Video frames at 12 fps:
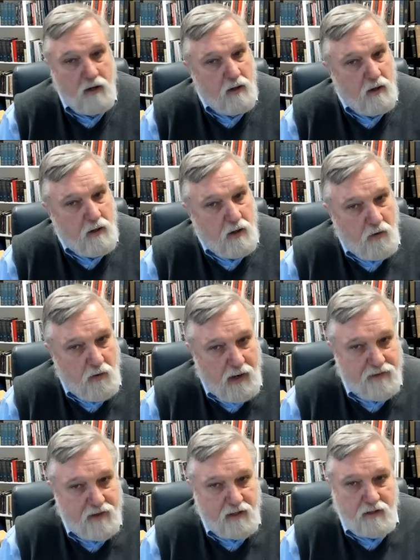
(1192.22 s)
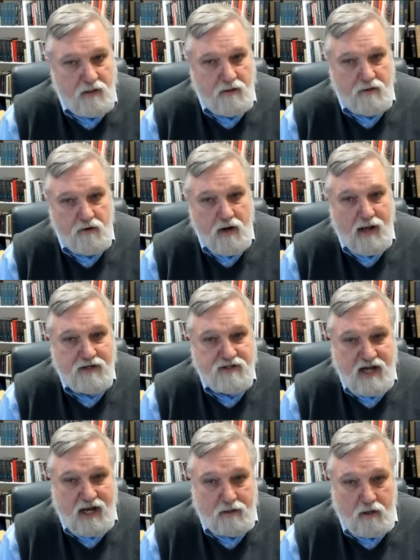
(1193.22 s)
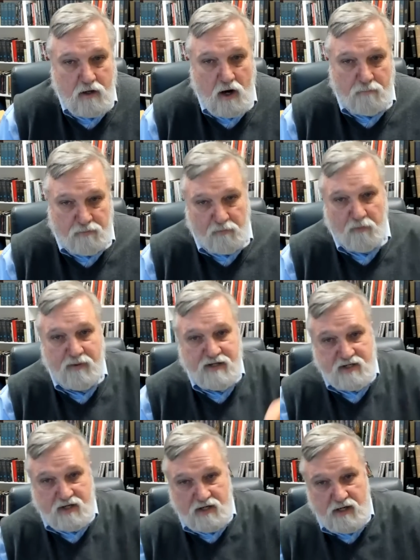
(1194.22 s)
no i think they're not exactly comparable because uh,